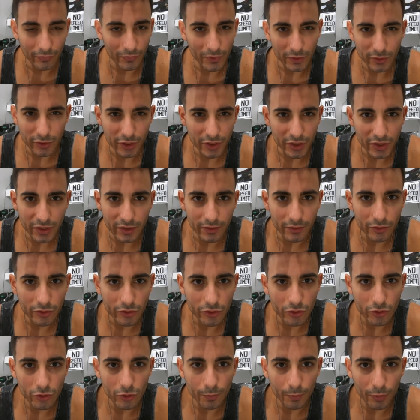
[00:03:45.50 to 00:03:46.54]
just
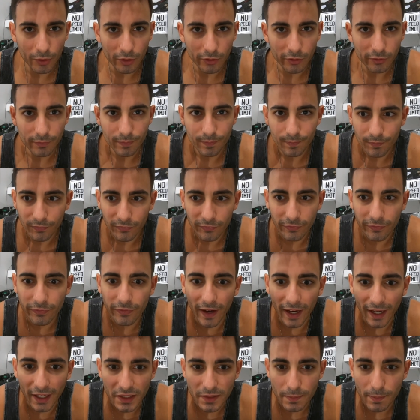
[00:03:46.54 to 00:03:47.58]
super
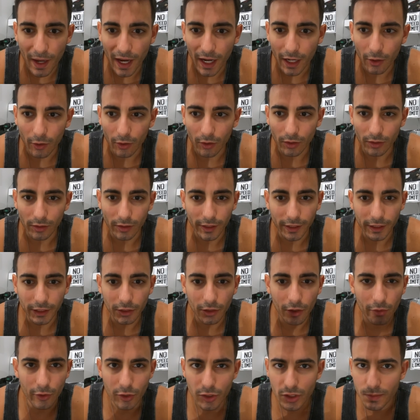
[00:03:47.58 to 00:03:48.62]
fast power. Like, you
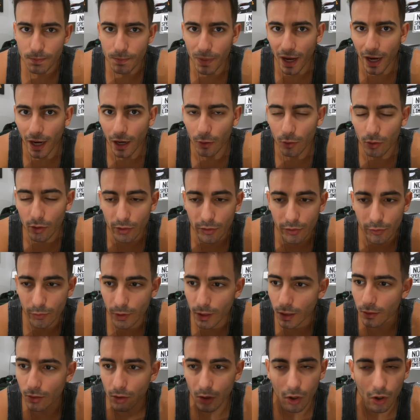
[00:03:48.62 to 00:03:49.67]
know, there's power
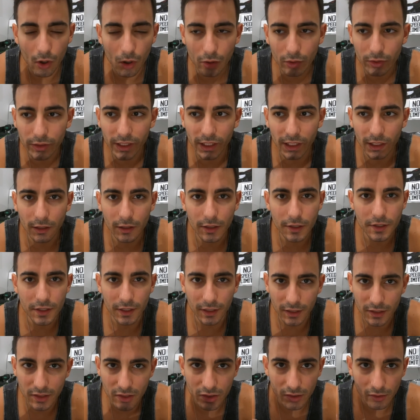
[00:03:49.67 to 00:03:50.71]
throughout all gears
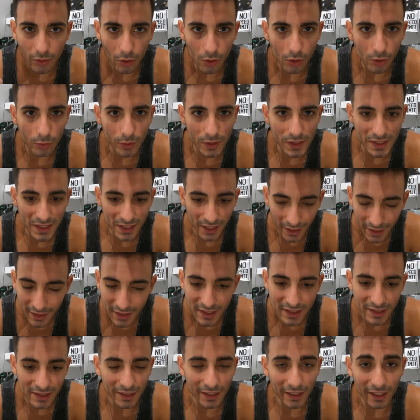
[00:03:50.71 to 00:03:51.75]
and it's always
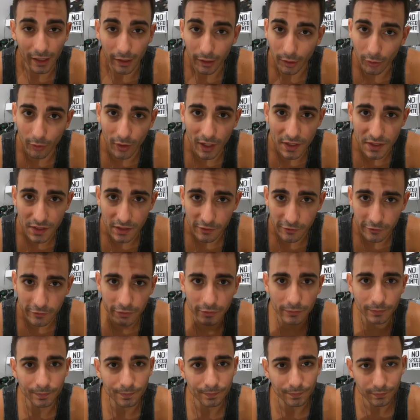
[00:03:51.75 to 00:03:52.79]
instant and aggressive.
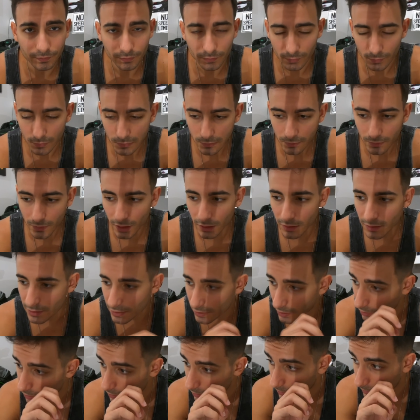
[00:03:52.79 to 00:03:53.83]

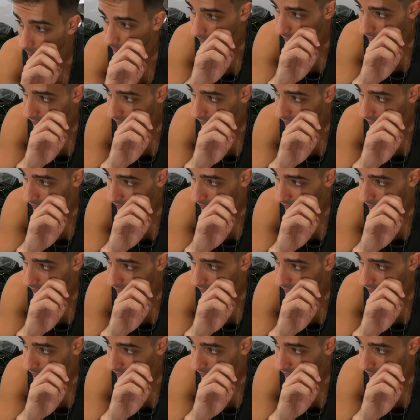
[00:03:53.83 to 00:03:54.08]
So